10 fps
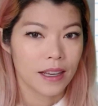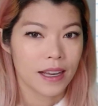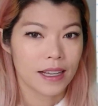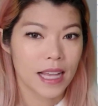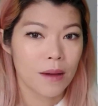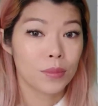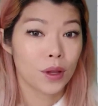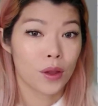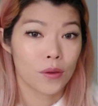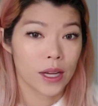
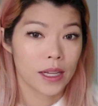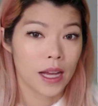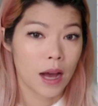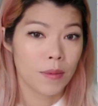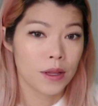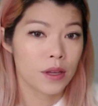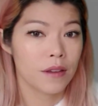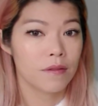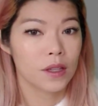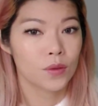Example 3. How about you
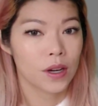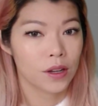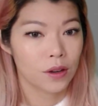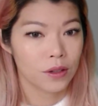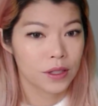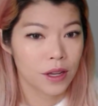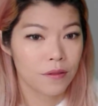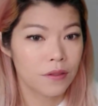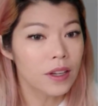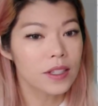give this one a go
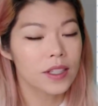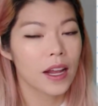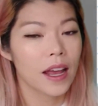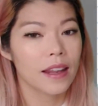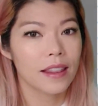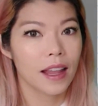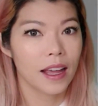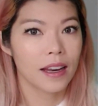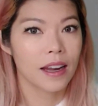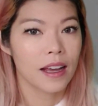yourself first, and
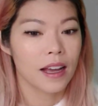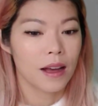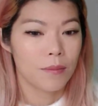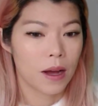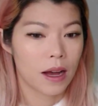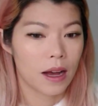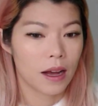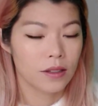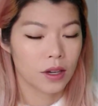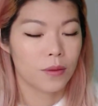then,
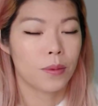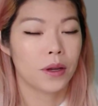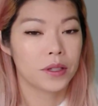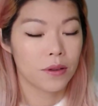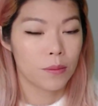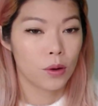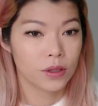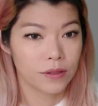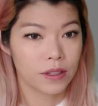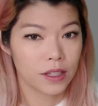pause
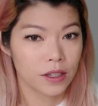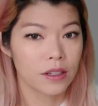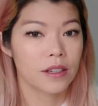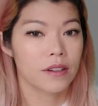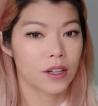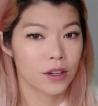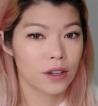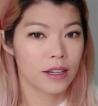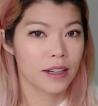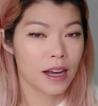the video, give it a go,
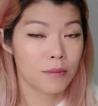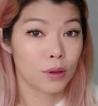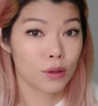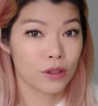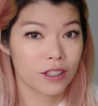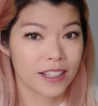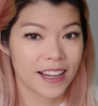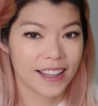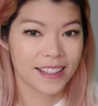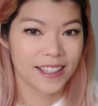and then unpause to see
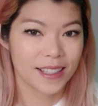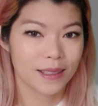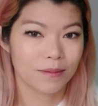the answers.